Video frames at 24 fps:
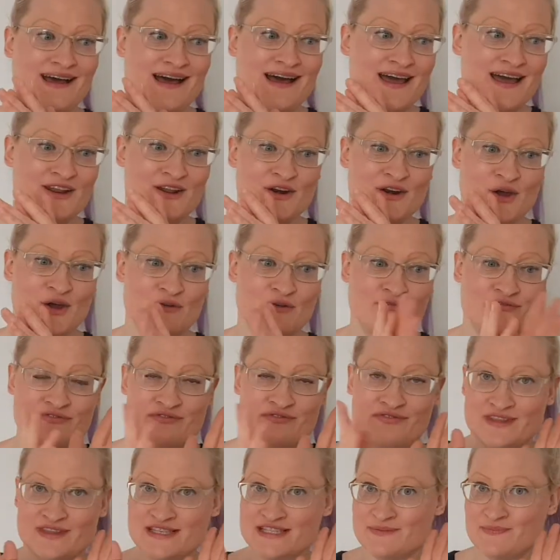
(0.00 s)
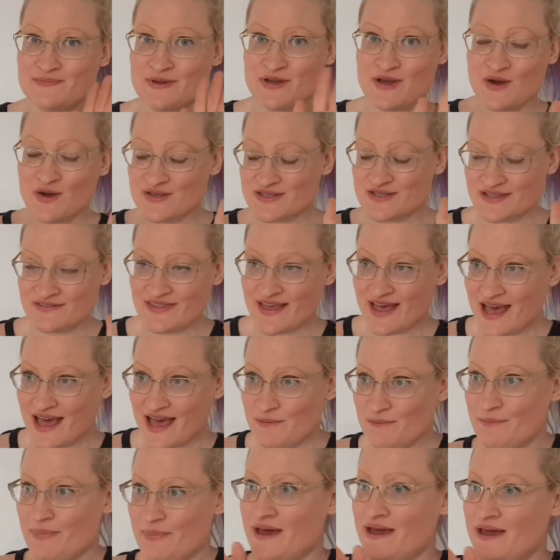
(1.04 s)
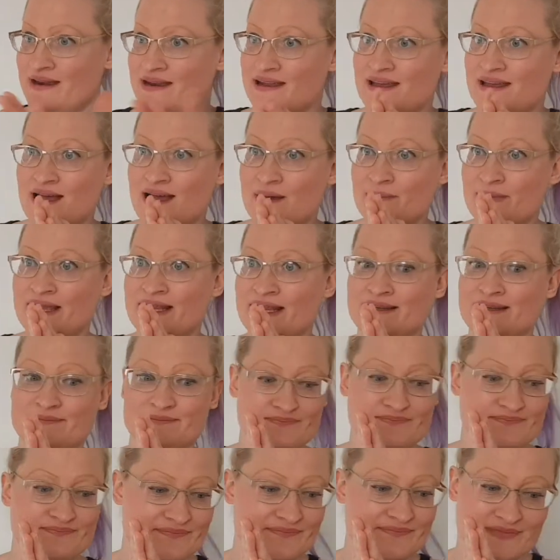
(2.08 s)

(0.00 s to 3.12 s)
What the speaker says: I don't know if it's because of that, but I mean,